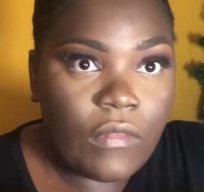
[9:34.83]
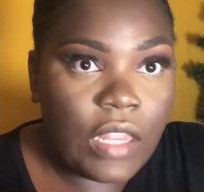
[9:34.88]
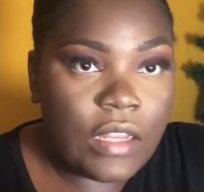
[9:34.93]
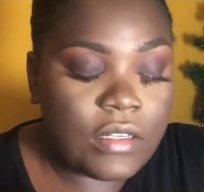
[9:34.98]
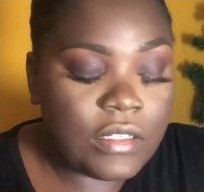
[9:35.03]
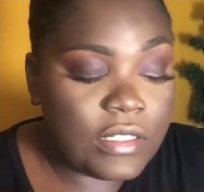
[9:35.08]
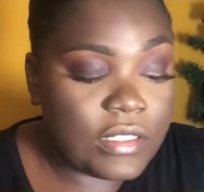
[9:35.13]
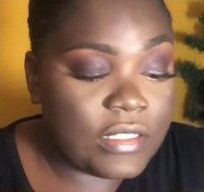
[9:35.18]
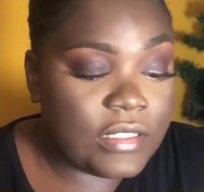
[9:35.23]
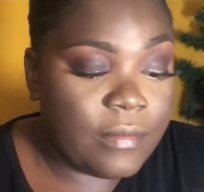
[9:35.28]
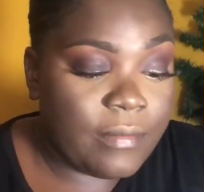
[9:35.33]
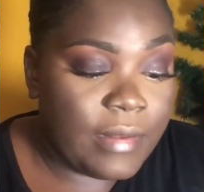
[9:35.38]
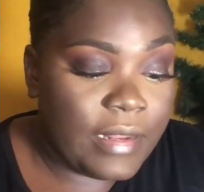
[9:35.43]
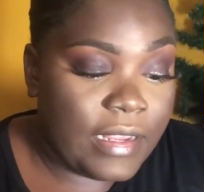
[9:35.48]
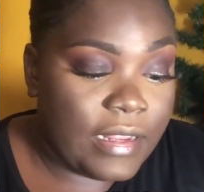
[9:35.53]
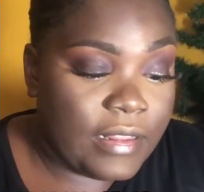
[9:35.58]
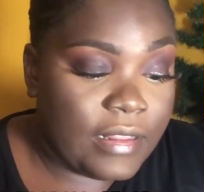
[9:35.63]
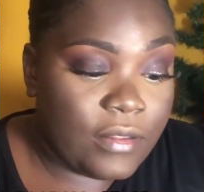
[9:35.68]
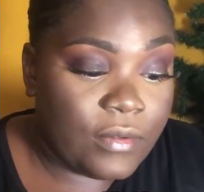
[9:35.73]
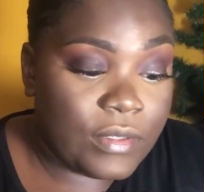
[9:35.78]
just to
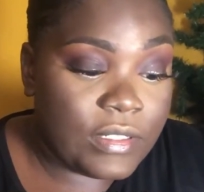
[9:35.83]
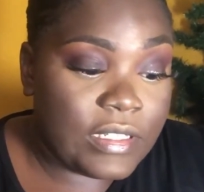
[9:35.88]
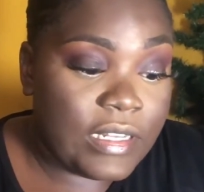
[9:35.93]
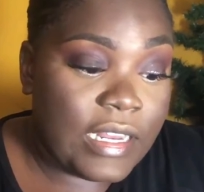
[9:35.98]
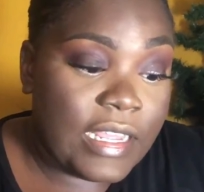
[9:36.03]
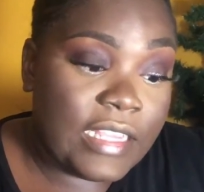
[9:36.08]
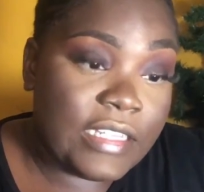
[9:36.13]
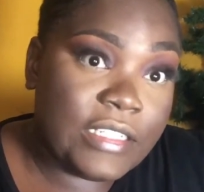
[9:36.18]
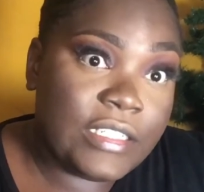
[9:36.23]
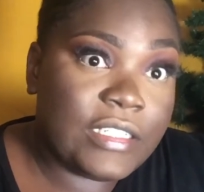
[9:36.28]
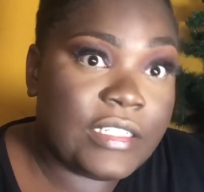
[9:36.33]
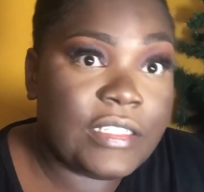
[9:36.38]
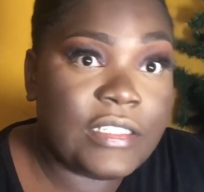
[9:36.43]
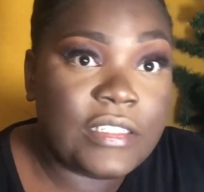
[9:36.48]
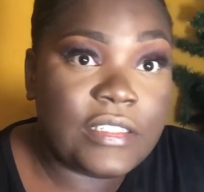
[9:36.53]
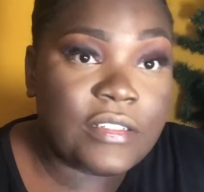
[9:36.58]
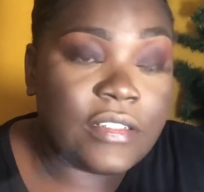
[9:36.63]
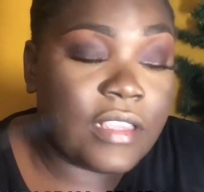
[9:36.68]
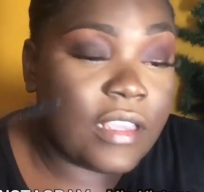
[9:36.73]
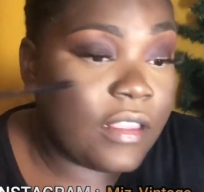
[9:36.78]
blend those lashes
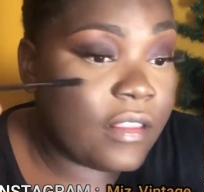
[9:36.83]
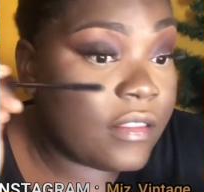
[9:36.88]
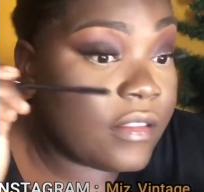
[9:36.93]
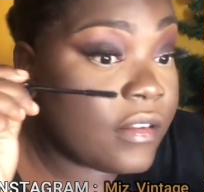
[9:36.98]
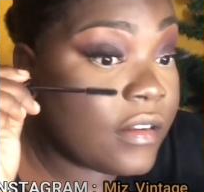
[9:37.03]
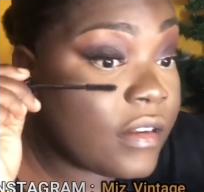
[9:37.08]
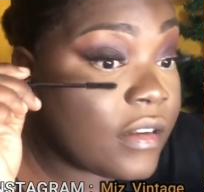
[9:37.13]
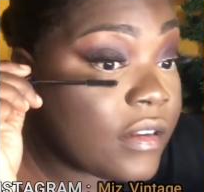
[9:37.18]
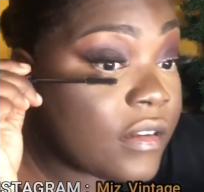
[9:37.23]
together.